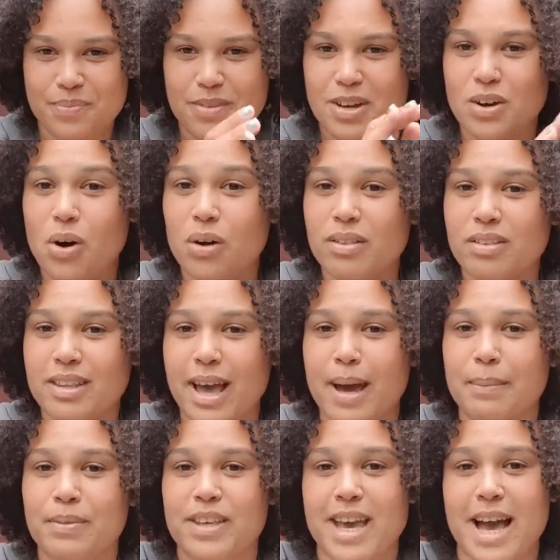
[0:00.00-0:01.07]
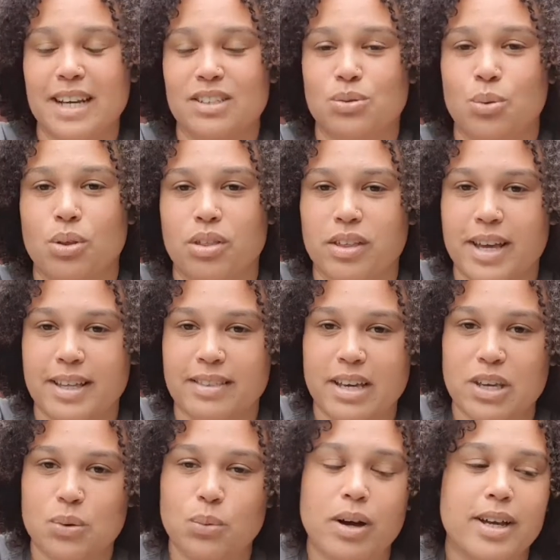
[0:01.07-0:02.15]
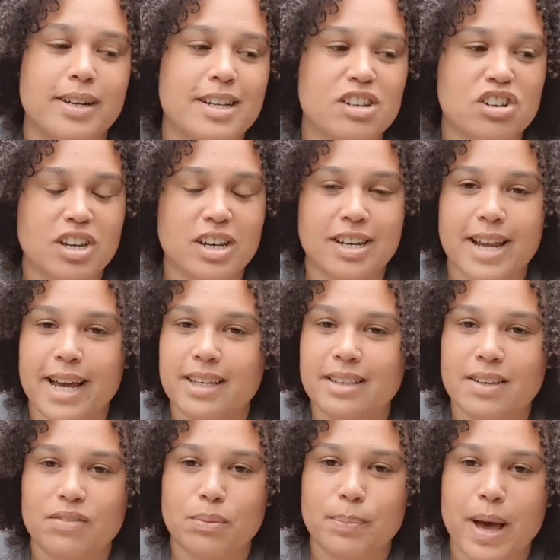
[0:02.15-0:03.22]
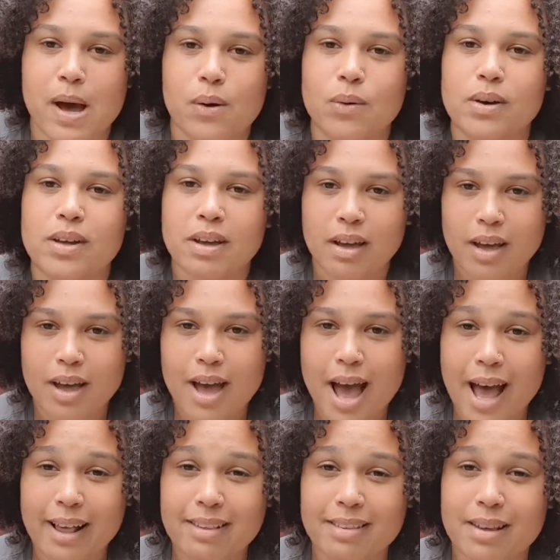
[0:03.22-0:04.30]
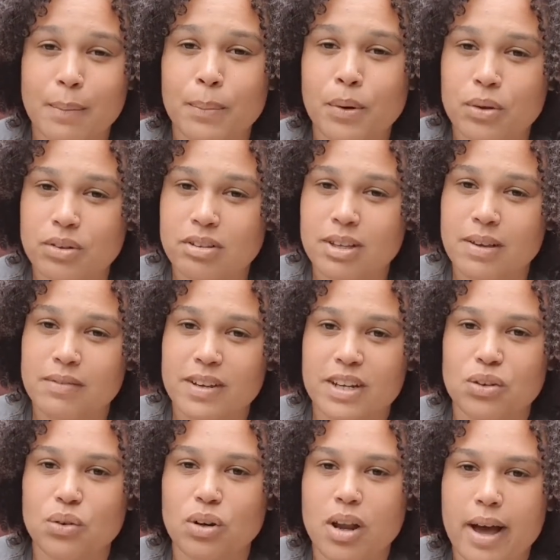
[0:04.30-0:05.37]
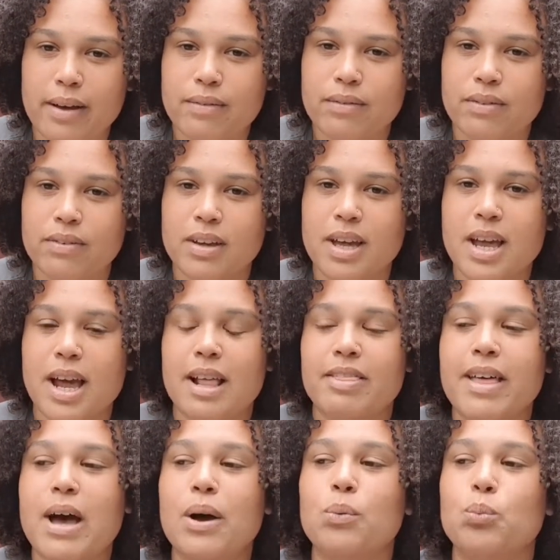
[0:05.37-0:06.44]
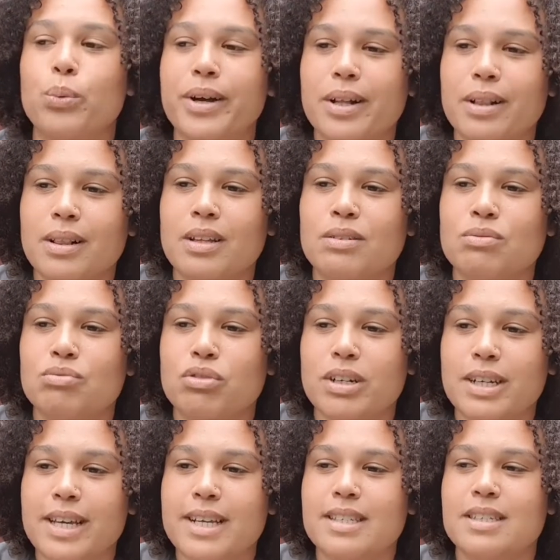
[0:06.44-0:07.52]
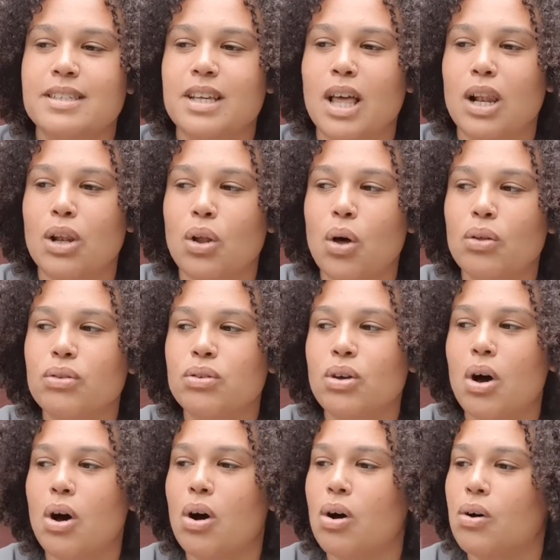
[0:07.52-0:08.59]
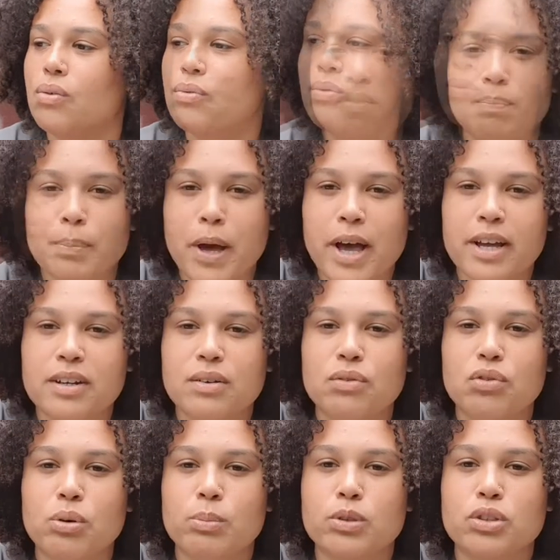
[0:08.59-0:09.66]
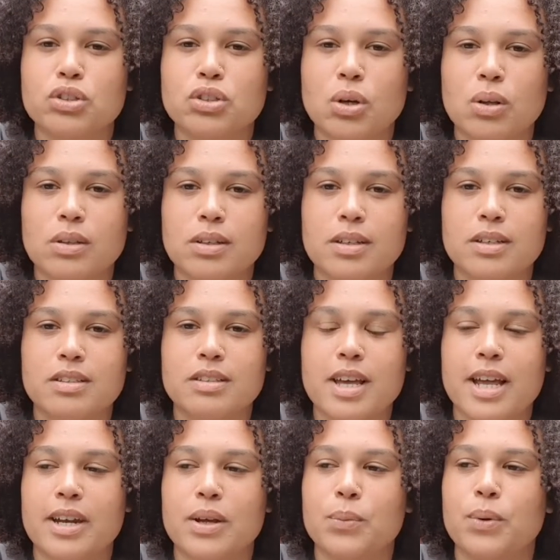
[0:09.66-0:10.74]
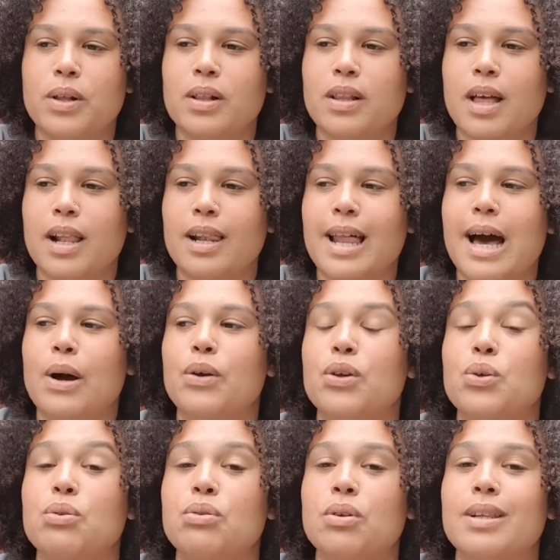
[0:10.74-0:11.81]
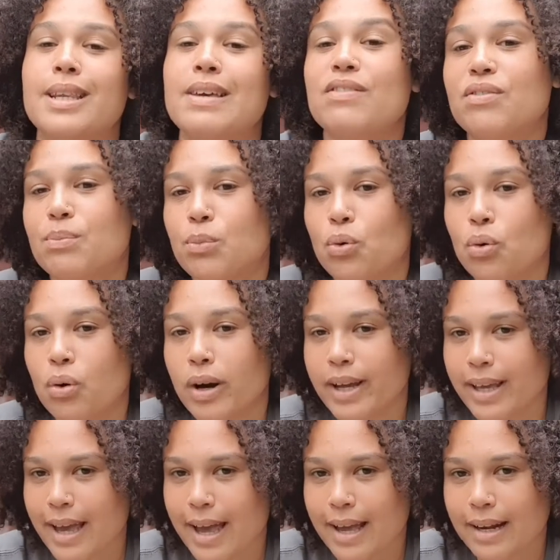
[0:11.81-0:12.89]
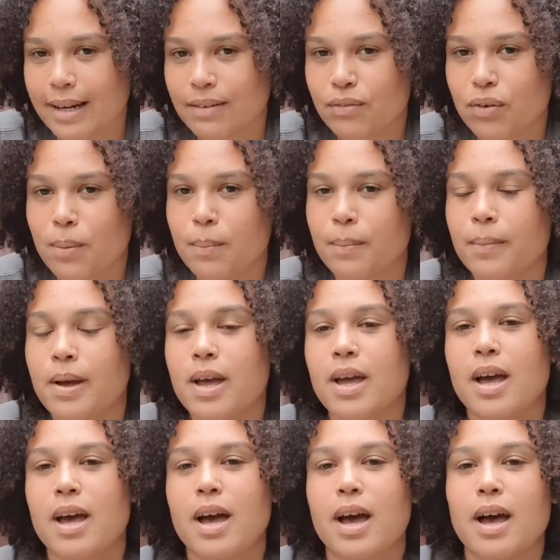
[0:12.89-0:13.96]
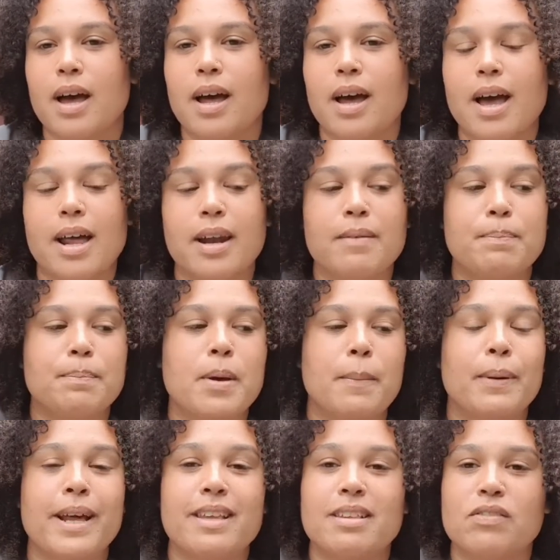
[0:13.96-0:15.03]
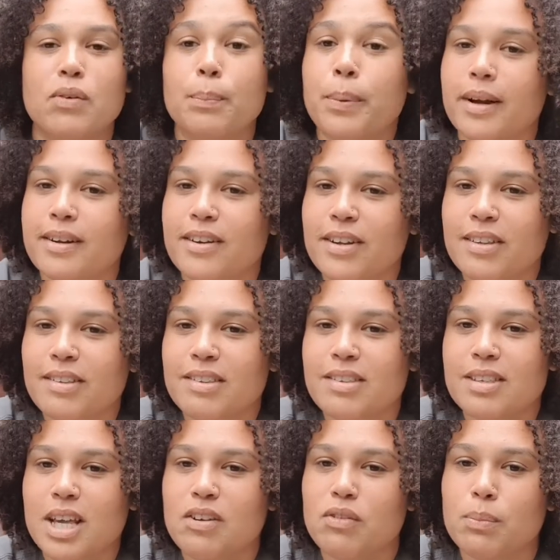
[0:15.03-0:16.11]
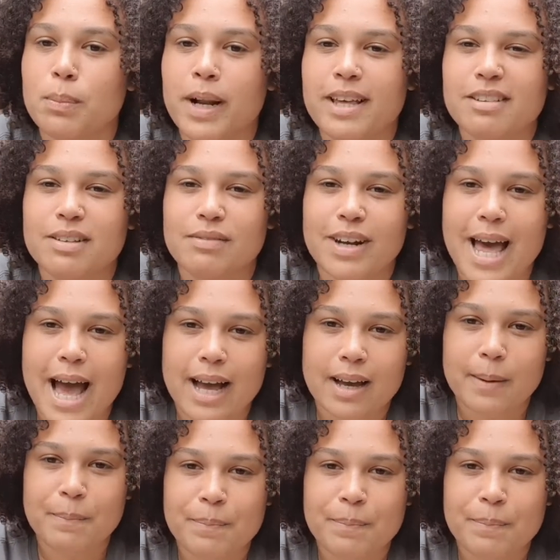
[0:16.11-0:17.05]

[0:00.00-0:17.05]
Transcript: concept, the actual thing that you were initially negative about, as a positive in your life. And that will release a lot of burden from your shoulders, and it will allow you to live more again from a place of abundance instead of a place of lack.